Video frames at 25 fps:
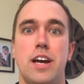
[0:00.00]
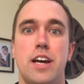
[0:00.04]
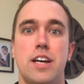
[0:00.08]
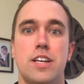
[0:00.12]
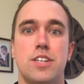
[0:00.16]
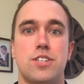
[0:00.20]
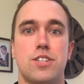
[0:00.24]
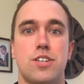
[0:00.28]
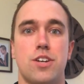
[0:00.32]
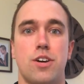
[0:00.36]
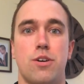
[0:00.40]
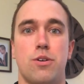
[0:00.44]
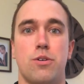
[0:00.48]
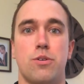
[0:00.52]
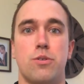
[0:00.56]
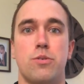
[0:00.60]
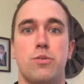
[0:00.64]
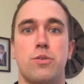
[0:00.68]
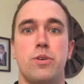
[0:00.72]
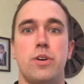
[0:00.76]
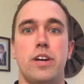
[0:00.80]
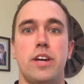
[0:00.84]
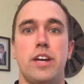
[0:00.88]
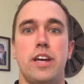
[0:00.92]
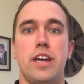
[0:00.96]

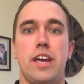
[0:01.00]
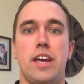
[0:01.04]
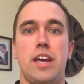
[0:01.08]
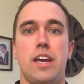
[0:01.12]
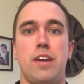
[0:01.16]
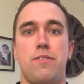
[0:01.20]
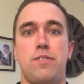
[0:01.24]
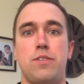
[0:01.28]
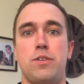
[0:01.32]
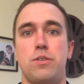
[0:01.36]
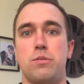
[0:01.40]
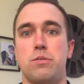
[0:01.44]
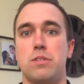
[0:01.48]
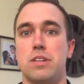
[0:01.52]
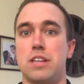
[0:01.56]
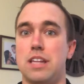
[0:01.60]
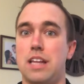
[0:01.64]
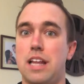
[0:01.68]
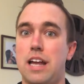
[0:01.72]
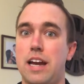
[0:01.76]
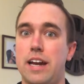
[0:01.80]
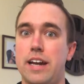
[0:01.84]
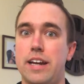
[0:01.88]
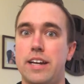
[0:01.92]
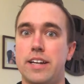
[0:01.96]
So if you'd
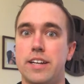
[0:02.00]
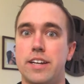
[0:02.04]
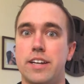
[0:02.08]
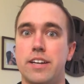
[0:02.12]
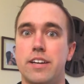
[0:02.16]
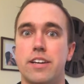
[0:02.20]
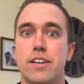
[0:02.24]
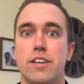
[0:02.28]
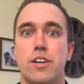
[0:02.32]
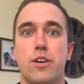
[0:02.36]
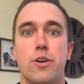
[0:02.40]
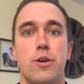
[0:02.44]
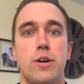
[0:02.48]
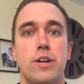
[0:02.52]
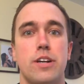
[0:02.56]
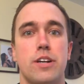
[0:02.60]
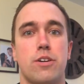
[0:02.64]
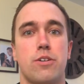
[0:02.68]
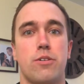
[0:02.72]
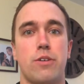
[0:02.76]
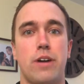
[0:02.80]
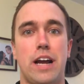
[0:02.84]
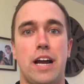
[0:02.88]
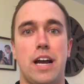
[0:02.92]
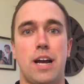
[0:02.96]
like, go ahead and
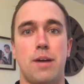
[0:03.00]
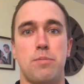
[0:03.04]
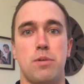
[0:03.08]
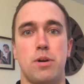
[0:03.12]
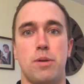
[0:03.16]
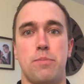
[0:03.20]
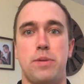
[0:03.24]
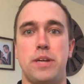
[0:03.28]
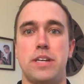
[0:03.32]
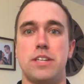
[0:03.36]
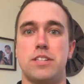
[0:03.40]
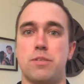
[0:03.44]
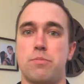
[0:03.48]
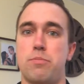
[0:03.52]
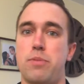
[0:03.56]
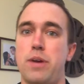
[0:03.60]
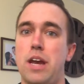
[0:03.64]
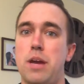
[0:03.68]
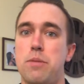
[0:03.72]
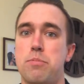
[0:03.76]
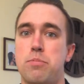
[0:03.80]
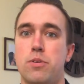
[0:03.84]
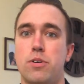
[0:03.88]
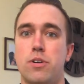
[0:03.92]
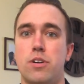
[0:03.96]
grab a piece of
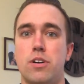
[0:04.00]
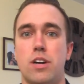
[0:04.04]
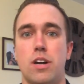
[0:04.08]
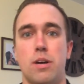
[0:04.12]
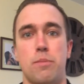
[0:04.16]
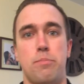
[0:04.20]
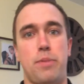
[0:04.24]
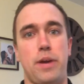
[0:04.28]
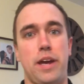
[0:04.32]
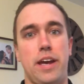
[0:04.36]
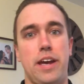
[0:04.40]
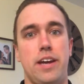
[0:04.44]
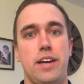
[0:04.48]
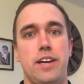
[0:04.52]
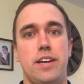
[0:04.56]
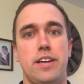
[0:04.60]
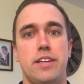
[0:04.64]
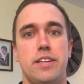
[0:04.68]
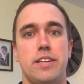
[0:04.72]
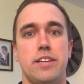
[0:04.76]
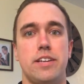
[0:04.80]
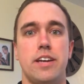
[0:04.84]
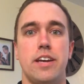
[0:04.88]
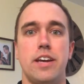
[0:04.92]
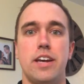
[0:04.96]
paper, a
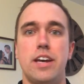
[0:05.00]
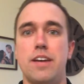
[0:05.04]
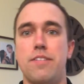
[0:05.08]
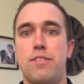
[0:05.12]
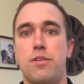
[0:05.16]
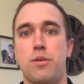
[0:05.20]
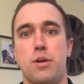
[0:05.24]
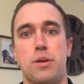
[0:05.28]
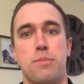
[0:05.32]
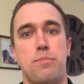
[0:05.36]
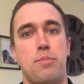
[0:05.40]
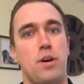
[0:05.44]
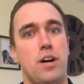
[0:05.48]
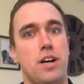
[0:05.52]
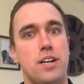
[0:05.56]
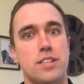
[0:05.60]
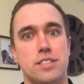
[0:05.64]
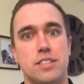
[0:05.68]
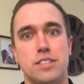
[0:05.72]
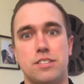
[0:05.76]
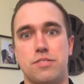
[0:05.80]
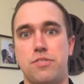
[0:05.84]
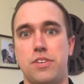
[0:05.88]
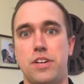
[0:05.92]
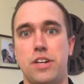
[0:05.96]
pen. If you want to pause
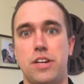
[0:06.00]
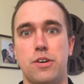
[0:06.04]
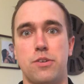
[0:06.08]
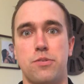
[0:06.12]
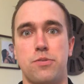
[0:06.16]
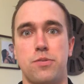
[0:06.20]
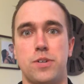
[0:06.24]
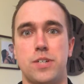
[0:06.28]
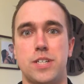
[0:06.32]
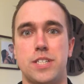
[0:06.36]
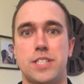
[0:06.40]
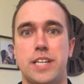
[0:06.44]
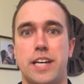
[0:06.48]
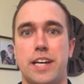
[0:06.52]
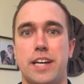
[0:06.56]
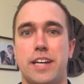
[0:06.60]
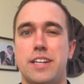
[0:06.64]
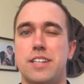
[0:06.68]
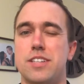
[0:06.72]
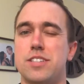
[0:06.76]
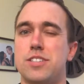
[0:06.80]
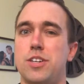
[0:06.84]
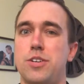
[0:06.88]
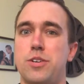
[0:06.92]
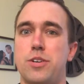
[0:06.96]
this video for a
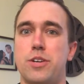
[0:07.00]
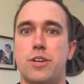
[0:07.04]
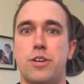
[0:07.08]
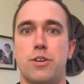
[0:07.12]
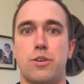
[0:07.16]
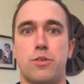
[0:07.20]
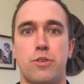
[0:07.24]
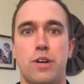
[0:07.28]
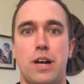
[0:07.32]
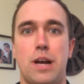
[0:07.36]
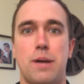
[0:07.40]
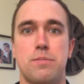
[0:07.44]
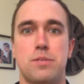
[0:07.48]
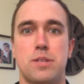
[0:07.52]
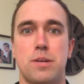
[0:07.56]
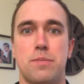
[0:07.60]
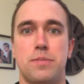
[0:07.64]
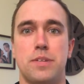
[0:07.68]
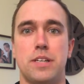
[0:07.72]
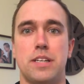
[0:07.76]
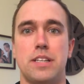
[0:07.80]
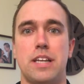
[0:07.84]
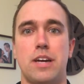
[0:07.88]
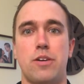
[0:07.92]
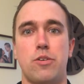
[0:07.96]
second so you can go grab
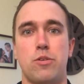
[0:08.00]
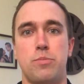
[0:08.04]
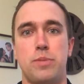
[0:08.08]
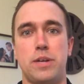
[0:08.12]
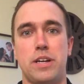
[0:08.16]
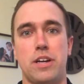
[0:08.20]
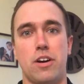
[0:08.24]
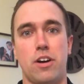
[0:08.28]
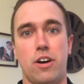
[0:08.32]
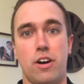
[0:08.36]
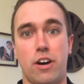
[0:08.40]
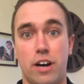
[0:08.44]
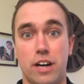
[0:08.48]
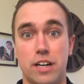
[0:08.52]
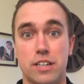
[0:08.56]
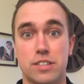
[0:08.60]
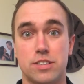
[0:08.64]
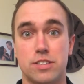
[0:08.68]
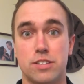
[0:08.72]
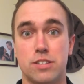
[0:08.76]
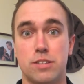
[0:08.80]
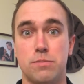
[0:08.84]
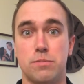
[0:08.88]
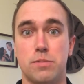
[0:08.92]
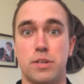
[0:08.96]
something, that would be
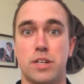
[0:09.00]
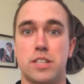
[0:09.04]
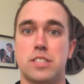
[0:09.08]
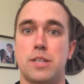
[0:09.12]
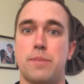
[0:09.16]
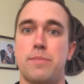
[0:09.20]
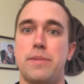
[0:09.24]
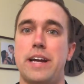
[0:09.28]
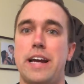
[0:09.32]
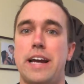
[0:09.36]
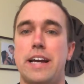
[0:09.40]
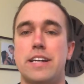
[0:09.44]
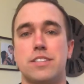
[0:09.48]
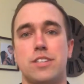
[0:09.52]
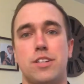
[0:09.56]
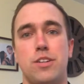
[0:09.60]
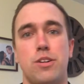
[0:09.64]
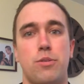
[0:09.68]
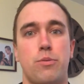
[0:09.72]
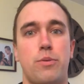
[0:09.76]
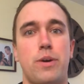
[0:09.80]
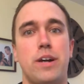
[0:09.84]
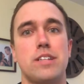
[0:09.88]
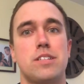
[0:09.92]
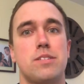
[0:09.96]
awesome, because I'm going to ask you to
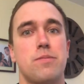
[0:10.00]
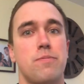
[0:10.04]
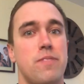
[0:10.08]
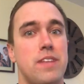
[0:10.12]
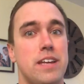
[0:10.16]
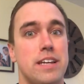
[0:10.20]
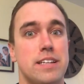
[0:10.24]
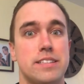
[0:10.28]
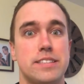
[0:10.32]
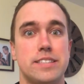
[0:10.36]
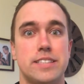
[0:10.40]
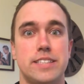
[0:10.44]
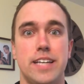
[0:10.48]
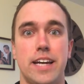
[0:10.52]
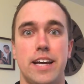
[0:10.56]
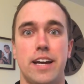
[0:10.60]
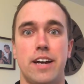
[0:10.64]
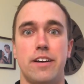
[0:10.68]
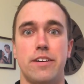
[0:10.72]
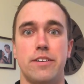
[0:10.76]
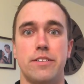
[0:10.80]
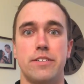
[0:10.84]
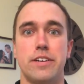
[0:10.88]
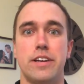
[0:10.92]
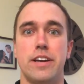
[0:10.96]
write some things
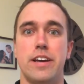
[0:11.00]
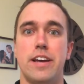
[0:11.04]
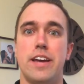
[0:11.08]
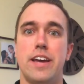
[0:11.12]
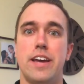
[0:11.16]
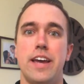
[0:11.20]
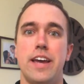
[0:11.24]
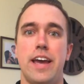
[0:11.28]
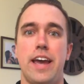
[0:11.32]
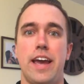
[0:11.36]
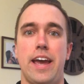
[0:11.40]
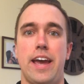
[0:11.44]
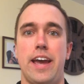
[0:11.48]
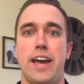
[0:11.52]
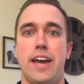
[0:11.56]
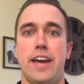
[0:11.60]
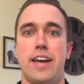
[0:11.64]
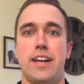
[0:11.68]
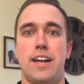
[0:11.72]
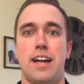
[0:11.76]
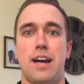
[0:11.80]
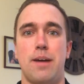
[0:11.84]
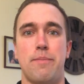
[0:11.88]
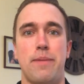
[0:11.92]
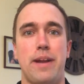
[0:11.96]
down,
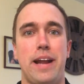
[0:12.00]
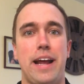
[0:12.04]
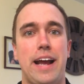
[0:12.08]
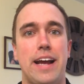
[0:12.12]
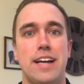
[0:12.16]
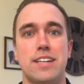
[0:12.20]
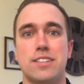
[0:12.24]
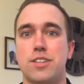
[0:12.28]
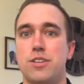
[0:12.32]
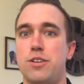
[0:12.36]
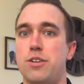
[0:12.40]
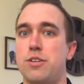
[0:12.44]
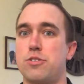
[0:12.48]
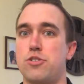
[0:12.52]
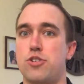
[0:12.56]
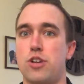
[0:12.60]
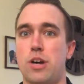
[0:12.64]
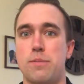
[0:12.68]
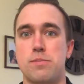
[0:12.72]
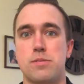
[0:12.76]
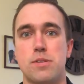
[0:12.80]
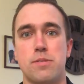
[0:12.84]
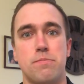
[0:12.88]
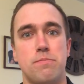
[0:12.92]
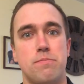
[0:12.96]
and I'm going to ask you to
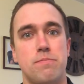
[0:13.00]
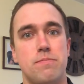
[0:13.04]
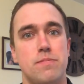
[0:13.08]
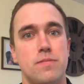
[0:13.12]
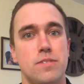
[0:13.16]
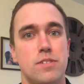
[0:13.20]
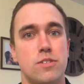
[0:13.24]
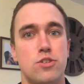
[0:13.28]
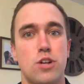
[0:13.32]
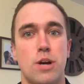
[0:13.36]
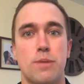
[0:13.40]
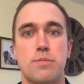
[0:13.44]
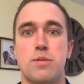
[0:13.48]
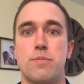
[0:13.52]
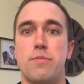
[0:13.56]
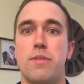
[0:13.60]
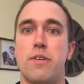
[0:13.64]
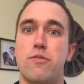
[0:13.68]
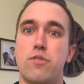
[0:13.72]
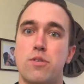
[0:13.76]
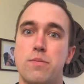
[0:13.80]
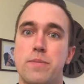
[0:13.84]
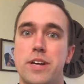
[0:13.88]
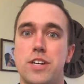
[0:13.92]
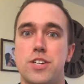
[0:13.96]
drop some
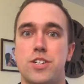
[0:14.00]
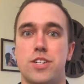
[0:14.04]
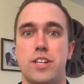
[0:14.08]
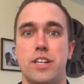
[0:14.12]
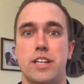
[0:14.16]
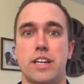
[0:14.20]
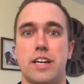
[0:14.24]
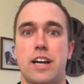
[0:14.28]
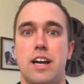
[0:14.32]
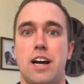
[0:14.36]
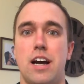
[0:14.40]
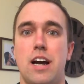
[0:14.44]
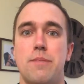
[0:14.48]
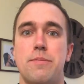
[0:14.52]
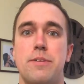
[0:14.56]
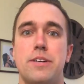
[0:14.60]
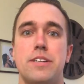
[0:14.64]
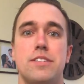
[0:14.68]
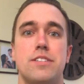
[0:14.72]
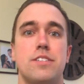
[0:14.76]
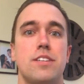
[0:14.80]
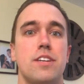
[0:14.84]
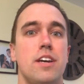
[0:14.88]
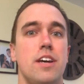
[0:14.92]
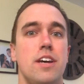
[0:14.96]
information in the
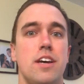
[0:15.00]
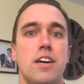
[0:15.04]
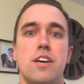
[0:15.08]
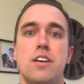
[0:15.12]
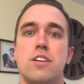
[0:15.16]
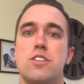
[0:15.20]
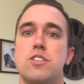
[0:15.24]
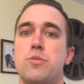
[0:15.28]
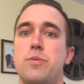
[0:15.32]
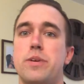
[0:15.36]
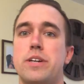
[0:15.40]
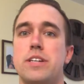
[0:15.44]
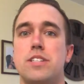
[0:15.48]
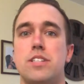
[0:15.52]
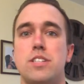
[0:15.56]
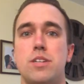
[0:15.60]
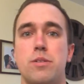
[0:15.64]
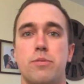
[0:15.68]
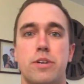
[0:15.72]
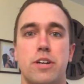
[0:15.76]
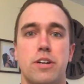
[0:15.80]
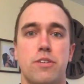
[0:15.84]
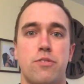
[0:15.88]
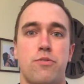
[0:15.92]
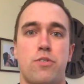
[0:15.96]
comments so we can see
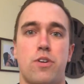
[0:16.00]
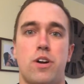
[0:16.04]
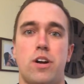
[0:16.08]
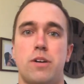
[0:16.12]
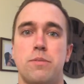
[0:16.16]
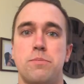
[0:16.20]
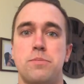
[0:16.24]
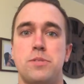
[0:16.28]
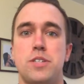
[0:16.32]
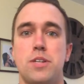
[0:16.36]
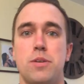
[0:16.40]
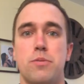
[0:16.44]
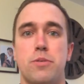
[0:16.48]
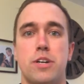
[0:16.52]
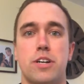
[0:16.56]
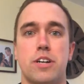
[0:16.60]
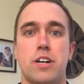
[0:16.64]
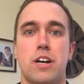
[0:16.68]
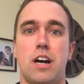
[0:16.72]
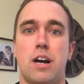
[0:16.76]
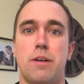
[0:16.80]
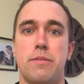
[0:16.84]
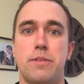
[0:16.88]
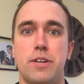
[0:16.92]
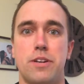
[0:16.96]
where you're from, see where you're
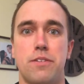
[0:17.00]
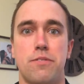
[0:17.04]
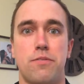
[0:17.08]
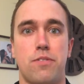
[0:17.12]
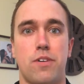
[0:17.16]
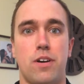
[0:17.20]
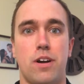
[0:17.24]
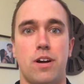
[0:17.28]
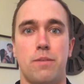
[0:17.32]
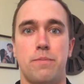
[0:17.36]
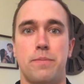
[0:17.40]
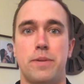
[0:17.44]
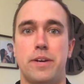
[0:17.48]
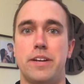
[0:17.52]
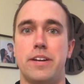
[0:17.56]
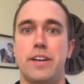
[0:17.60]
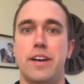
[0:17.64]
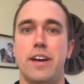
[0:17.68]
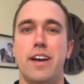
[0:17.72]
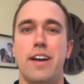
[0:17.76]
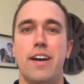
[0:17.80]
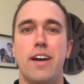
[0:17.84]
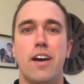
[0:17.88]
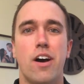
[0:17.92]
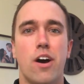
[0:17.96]
commenting from, and
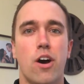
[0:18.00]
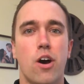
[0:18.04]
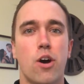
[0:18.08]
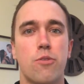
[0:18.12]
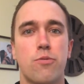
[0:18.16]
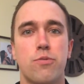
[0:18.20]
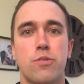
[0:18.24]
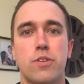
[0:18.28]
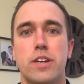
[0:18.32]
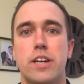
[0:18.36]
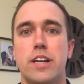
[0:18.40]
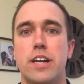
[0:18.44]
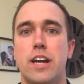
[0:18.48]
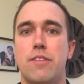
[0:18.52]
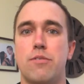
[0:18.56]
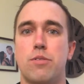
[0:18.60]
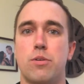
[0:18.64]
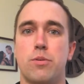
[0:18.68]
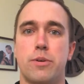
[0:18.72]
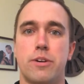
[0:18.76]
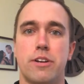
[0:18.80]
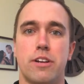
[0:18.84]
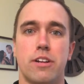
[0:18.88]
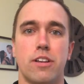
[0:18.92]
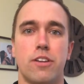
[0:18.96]
hopefully get
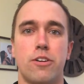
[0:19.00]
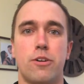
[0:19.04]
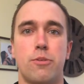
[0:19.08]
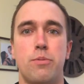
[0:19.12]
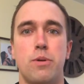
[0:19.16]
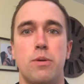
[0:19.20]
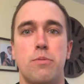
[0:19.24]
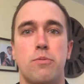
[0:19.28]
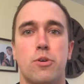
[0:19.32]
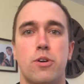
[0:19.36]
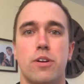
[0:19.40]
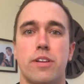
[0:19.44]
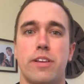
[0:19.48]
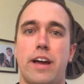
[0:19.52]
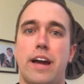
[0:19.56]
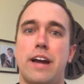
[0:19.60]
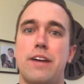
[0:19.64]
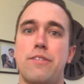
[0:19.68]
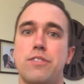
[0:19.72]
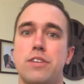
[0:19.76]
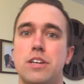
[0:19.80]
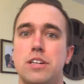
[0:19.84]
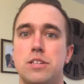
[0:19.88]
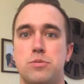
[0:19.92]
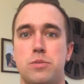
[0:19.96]
everyone a little bit more
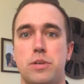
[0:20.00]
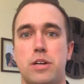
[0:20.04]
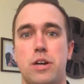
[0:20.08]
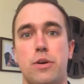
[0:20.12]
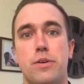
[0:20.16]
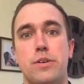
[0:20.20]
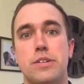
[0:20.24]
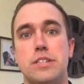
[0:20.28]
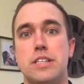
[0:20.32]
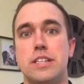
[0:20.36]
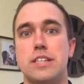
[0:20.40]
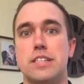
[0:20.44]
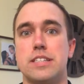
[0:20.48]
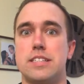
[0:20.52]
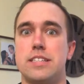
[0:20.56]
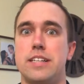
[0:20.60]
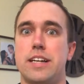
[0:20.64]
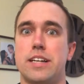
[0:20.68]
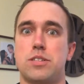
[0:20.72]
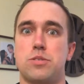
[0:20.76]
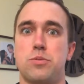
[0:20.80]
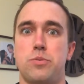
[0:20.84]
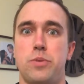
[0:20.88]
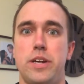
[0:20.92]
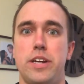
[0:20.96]
lively as we go into this
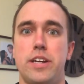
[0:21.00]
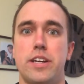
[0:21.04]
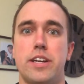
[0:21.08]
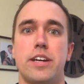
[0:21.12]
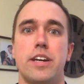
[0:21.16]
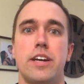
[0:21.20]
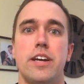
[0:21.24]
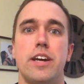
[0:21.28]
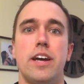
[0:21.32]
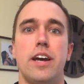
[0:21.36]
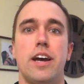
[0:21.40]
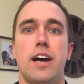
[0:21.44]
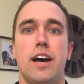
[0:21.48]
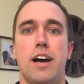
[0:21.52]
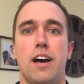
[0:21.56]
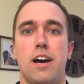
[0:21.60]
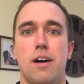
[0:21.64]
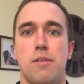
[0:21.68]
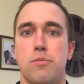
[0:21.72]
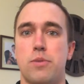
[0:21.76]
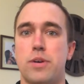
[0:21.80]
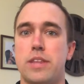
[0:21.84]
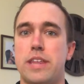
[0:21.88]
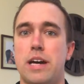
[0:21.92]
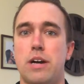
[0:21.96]
next week
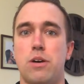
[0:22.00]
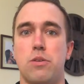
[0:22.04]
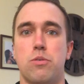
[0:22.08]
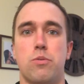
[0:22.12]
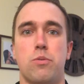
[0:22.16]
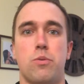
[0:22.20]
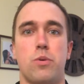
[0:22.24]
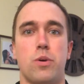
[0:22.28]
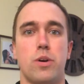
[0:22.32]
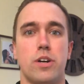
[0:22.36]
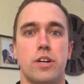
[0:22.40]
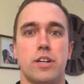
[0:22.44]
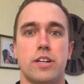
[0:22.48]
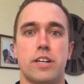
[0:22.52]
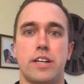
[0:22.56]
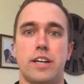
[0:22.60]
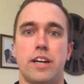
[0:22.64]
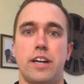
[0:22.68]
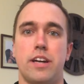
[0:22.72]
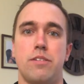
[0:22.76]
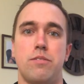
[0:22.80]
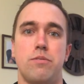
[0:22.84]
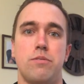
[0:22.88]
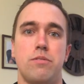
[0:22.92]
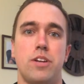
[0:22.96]
without work
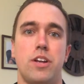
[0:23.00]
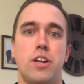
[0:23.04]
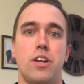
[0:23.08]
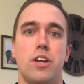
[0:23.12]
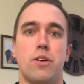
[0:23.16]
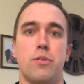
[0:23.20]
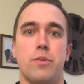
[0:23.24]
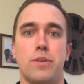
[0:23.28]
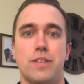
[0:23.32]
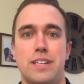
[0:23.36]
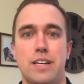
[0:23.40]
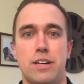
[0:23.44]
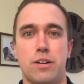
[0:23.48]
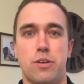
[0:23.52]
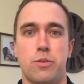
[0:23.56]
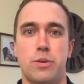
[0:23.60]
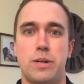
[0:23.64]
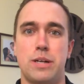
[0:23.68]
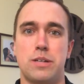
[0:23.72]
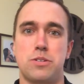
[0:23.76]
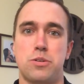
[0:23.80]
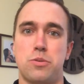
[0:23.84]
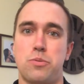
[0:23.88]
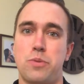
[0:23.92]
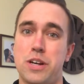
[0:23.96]
and without going
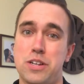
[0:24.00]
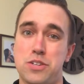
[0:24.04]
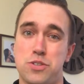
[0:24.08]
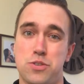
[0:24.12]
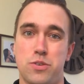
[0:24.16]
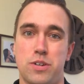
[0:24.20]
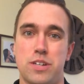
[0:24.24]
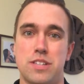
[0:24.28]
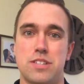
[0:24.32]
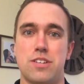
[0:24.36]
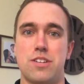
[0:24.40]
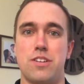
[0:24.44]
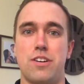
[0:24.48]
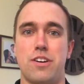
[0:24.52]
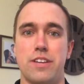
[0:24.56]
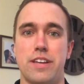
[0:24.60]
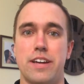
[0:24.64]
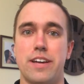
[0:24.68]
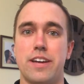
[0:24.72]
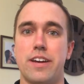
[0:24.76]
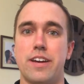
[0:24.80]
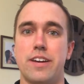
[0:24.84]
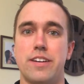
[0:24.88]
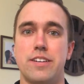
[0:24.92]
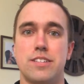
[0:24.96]
out to restaurants and all
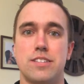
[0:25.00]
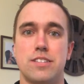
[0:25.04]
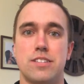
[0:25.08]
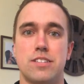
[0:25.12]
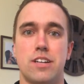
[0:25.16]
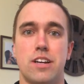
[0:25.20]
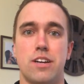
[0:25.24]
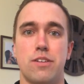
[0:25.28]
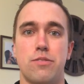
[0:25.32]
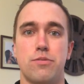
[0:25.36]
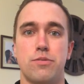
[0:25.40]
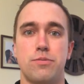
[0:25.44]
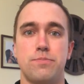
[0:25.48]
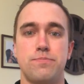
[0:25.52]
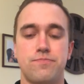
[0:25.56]
that kind of stuff.